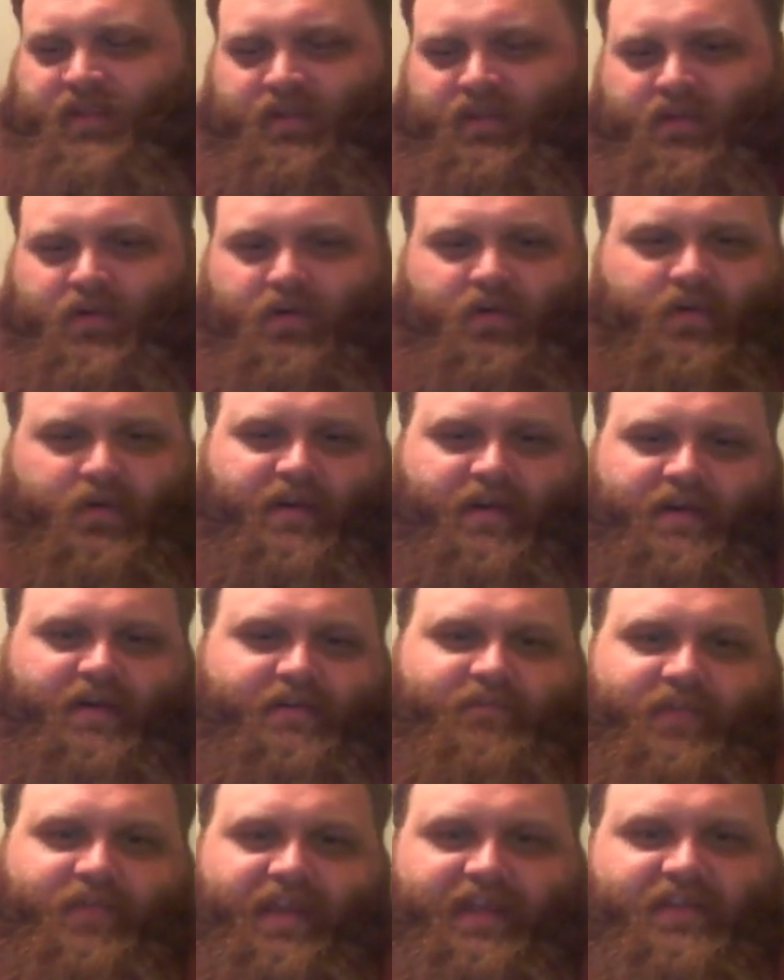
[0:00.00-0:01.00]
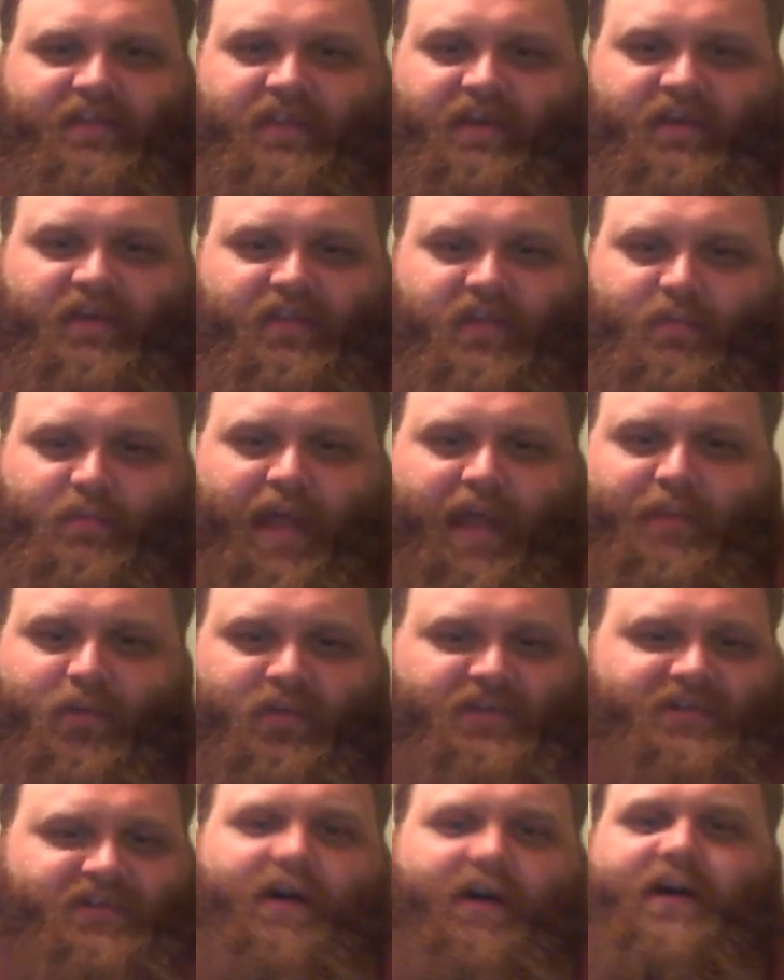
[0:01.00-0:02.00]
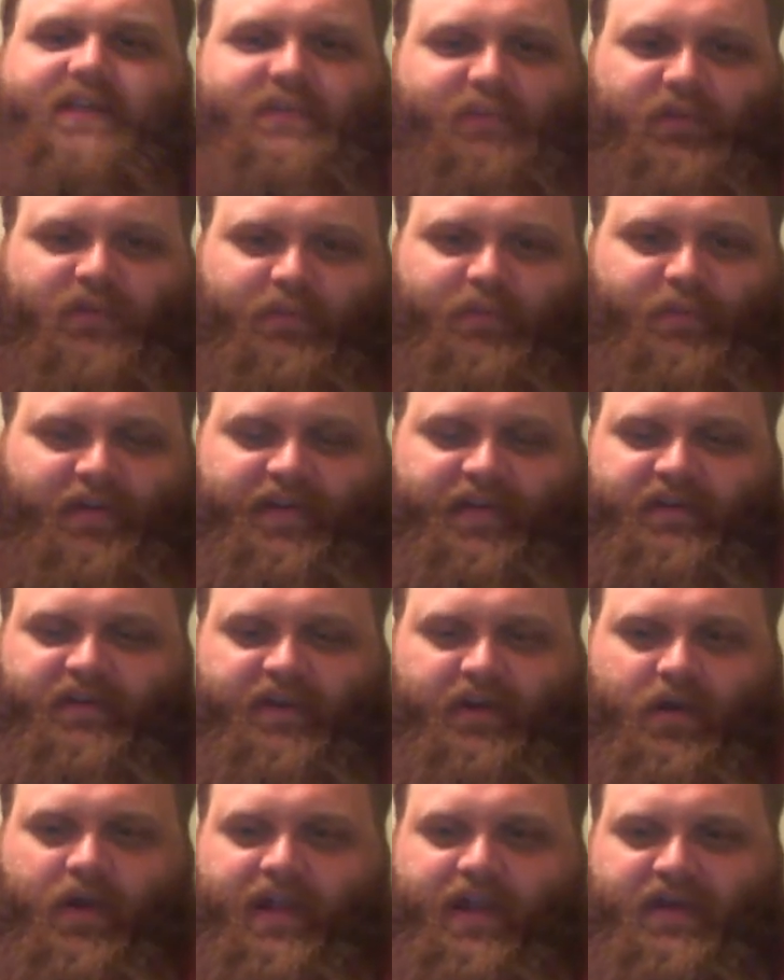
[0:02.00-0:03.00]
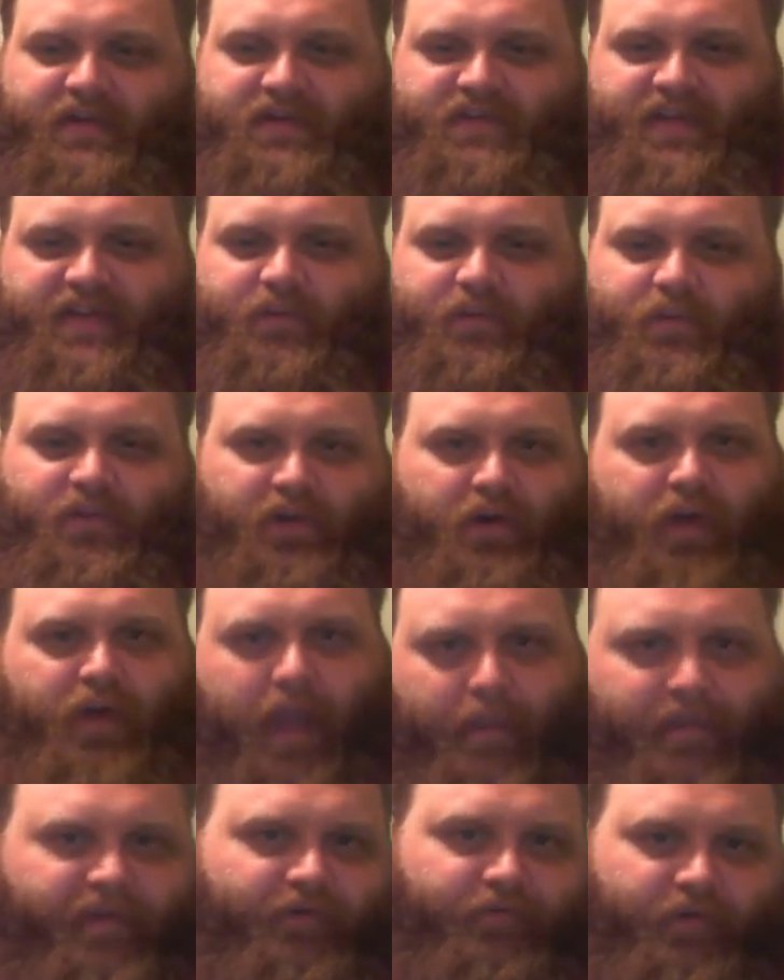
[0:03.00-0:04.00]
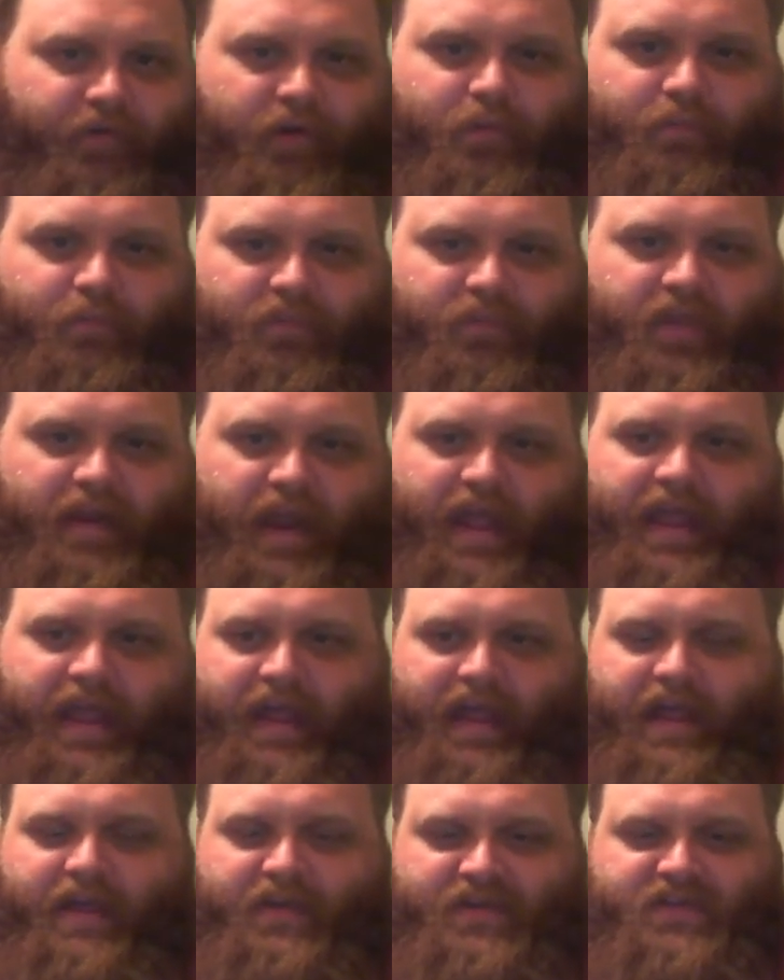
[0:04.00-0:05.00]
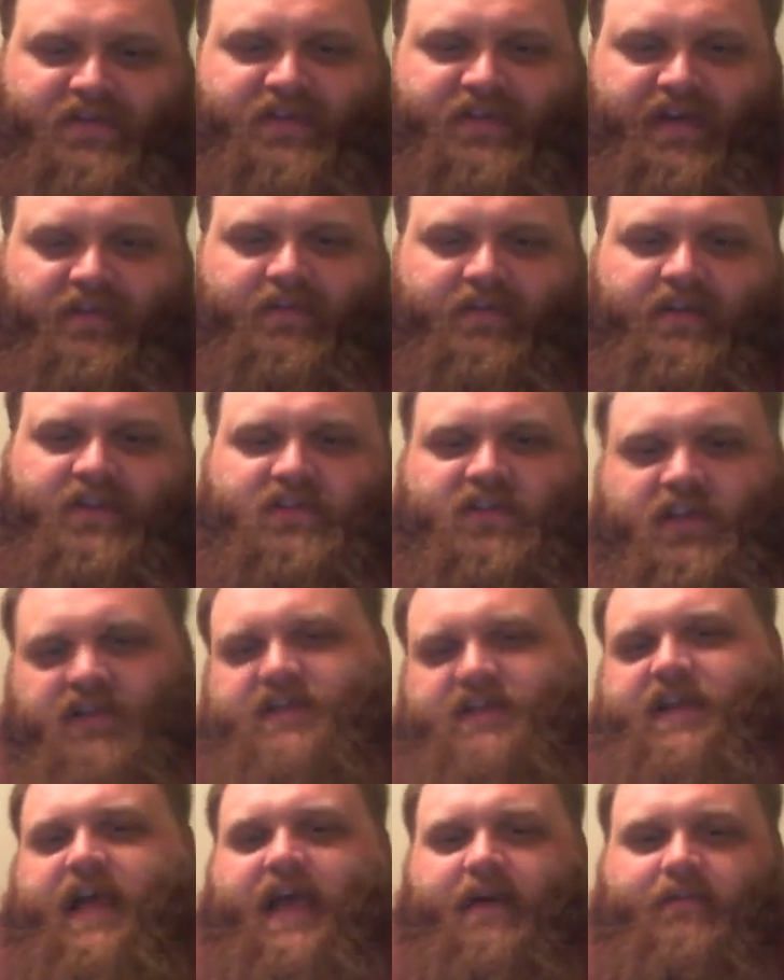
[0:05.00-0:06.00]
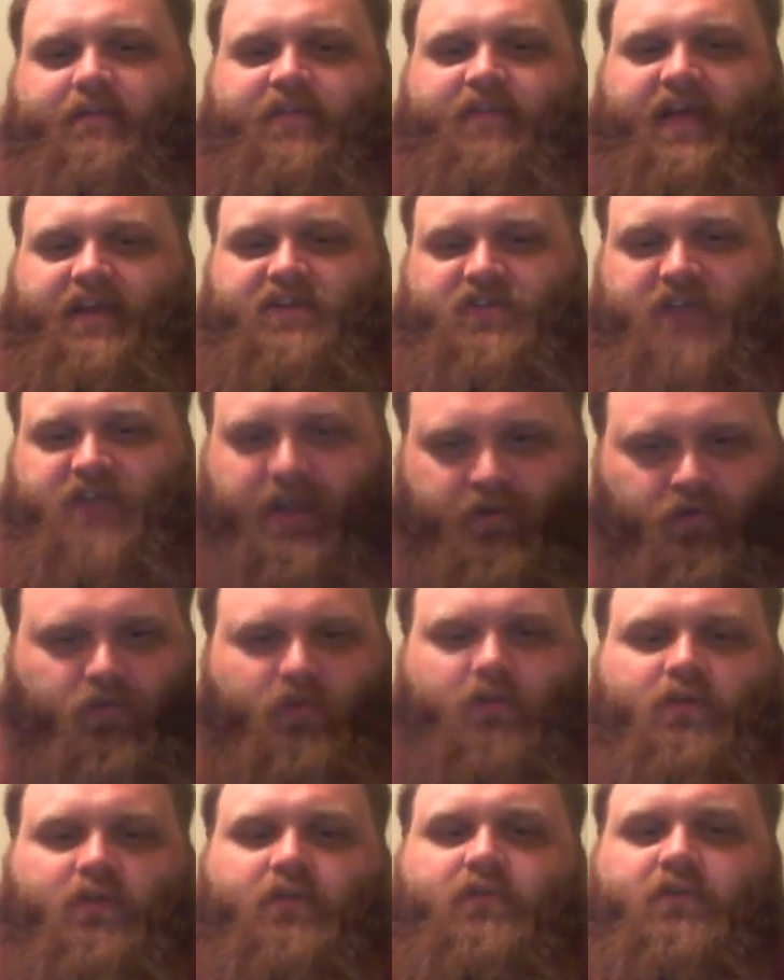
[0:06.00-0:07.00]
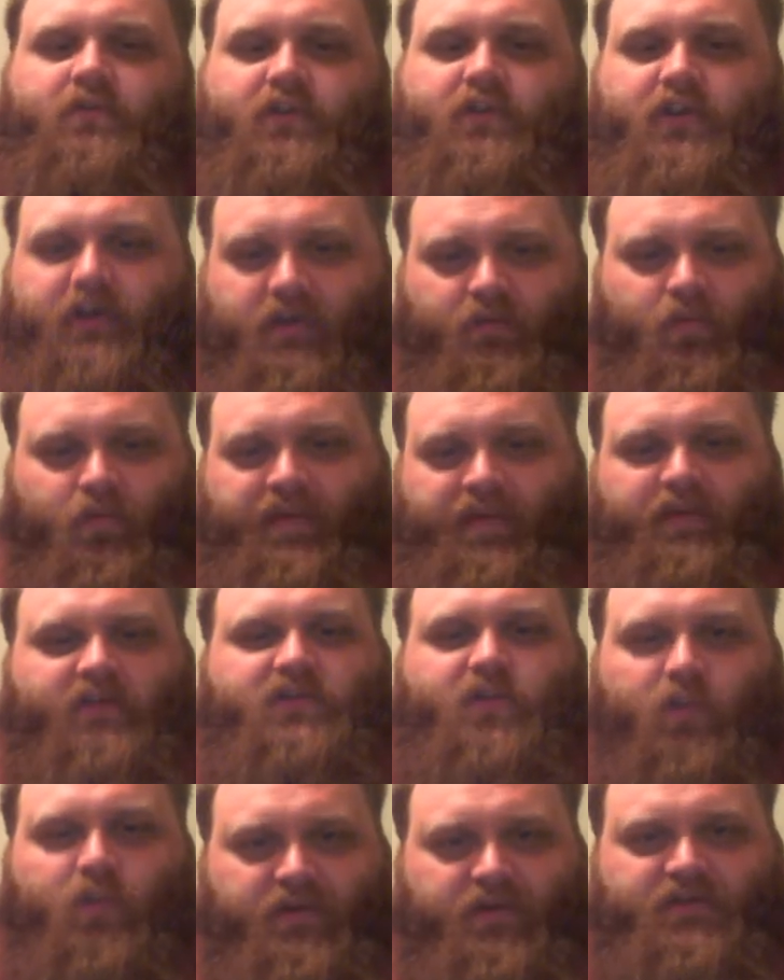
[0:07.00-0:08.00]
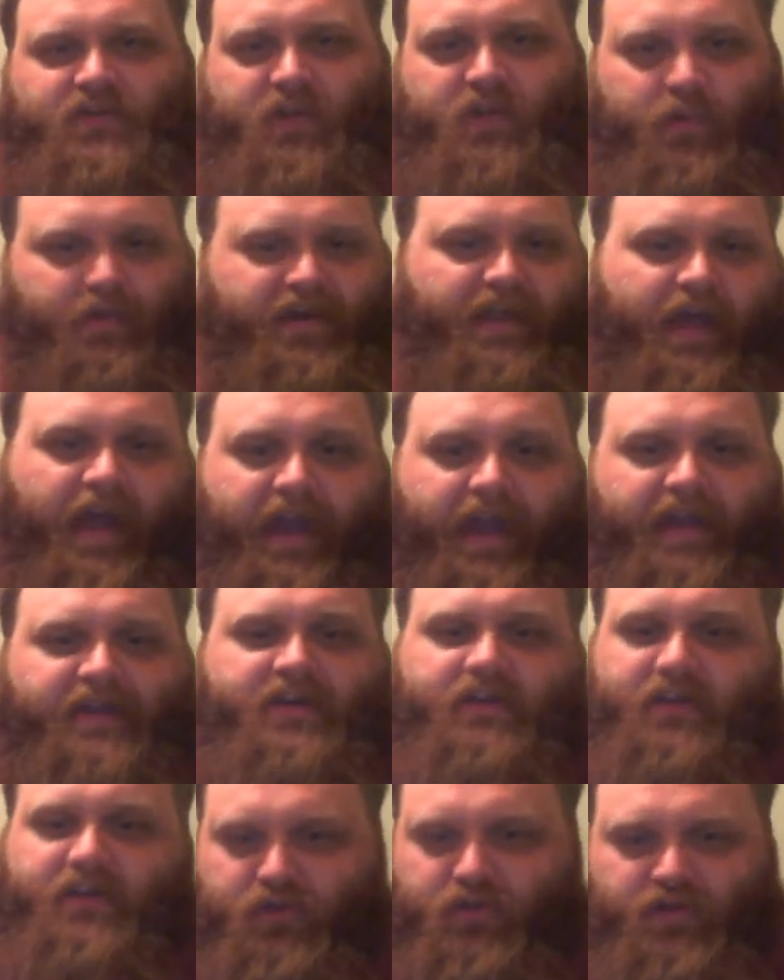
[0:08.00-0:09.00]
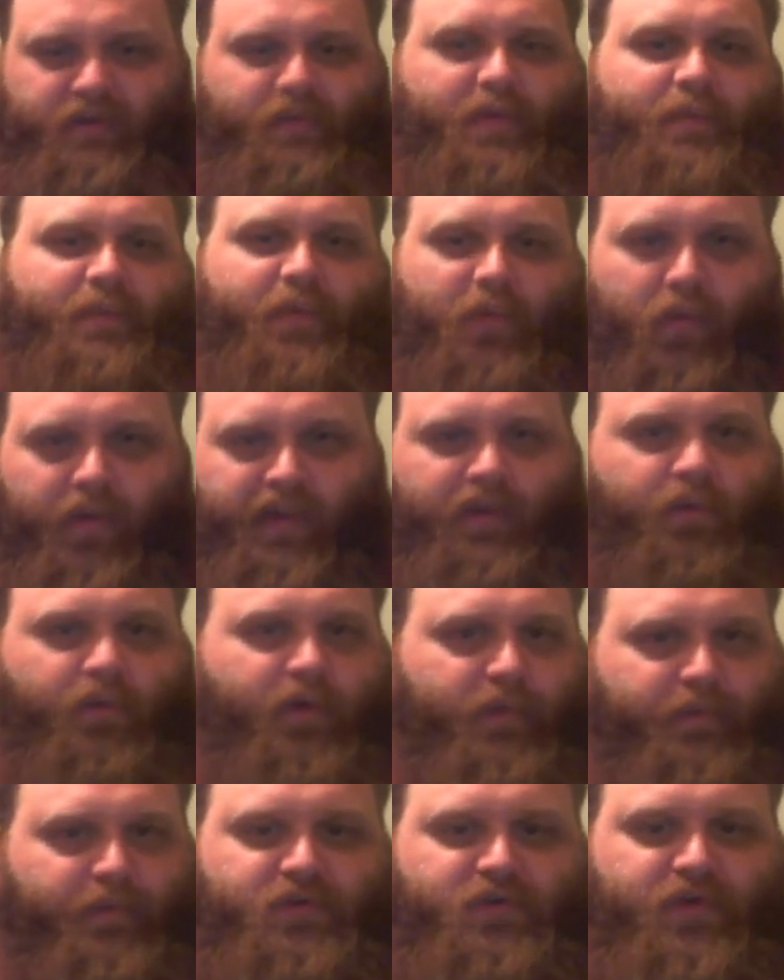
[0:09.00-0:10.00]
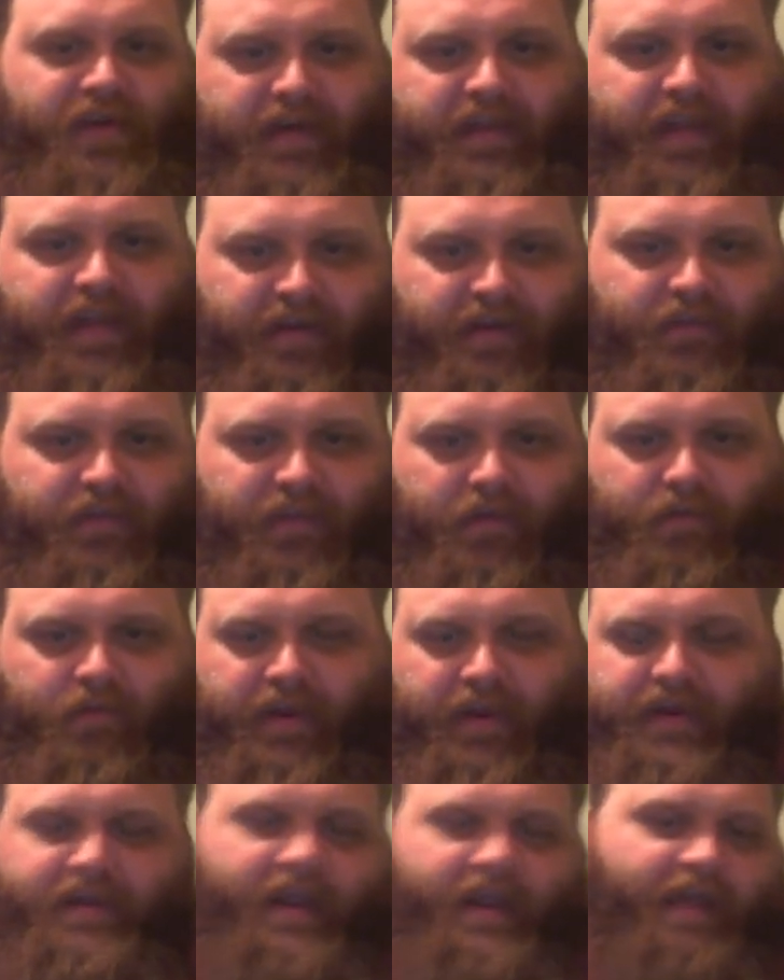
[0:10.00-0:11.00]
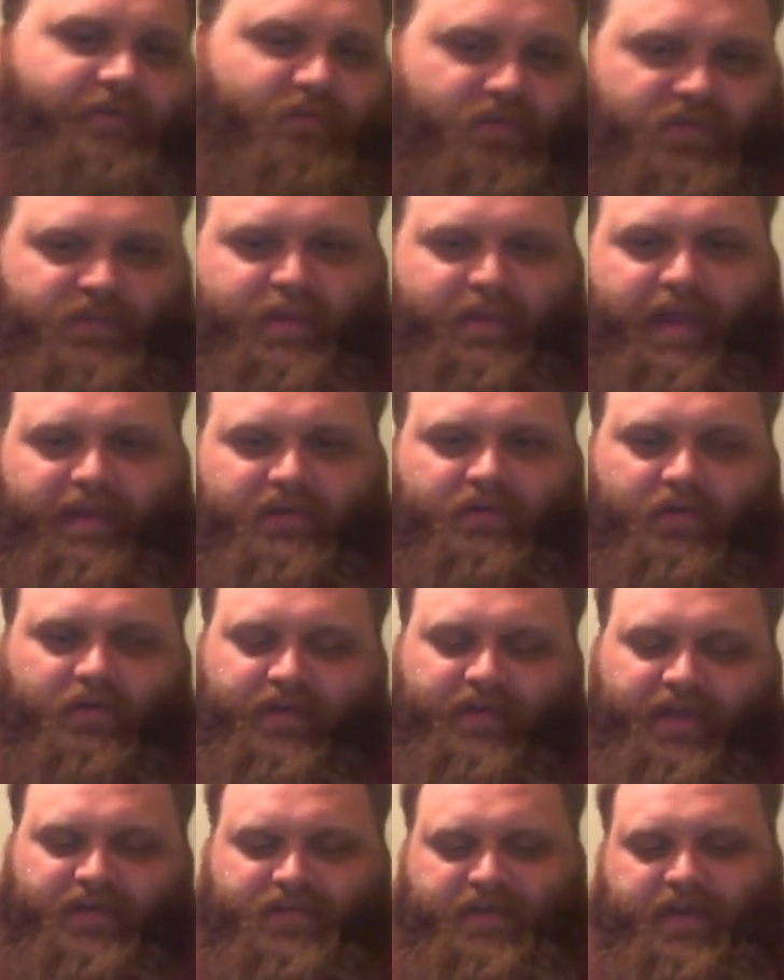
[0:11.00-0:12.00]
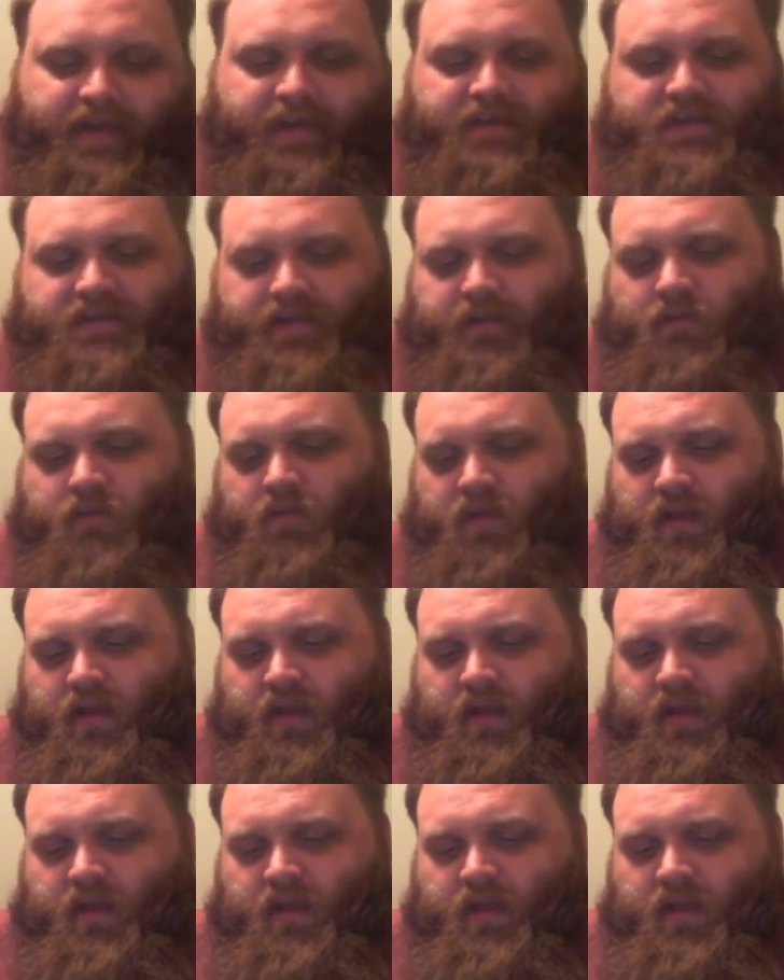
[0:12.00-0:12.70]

of like the Bible as gospel, but you know, I understand where they're coming from, and I understand that it's good to have that general goodwill towards humankind and to treat people the way you want to be treated, kind of thing, right? And have the respect and all that jazz. So,